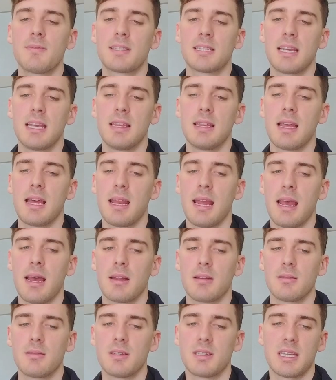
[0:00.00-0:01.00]
And I've seen that
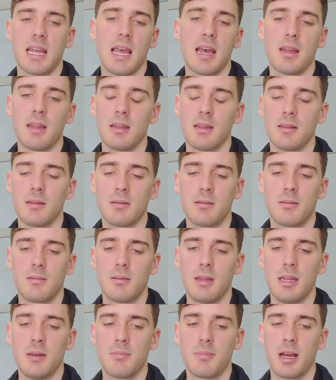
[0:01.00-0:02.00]
out in
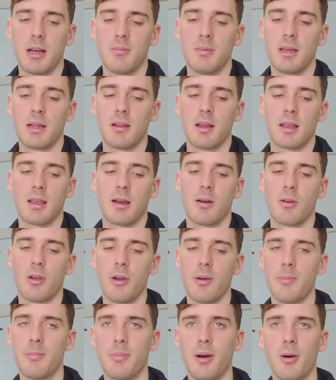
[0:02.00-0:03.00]
public. Like I'll
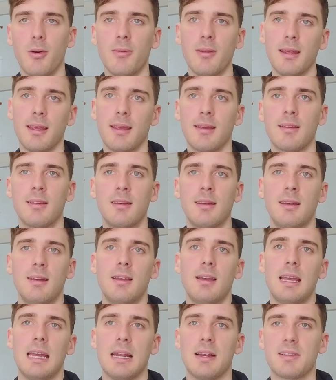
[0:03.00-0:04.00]
go bowling
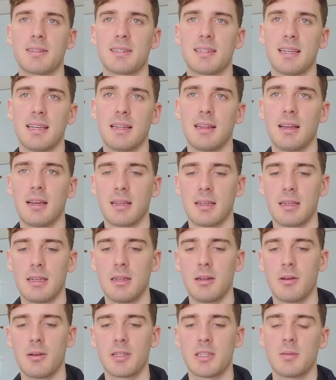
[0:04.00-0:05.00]
and I'll see like,
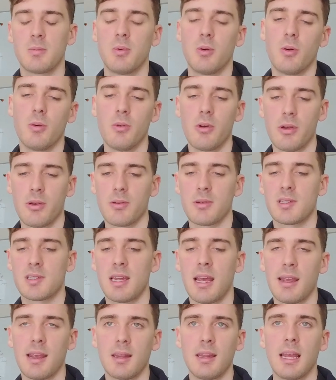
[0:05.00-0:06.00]
you know, a support worker has
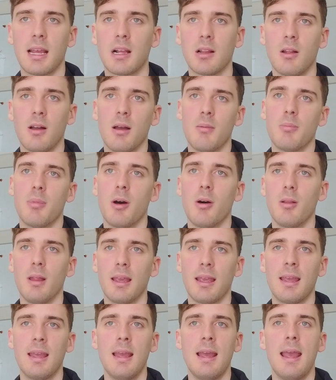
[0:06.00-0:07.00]
taken their client
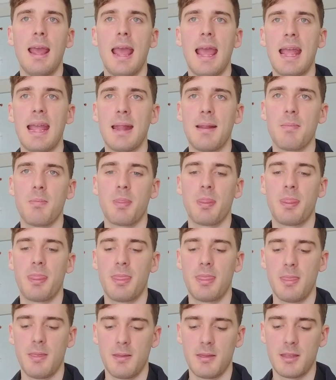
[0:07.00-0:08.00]
bowling and
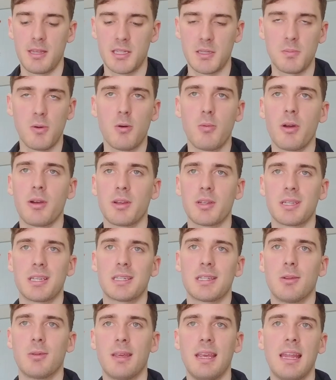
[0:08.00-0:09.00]
the support worker's
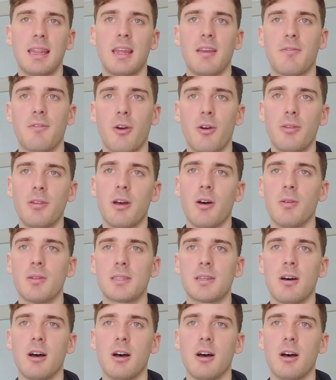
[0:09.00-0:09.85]
just looking at their phone the whole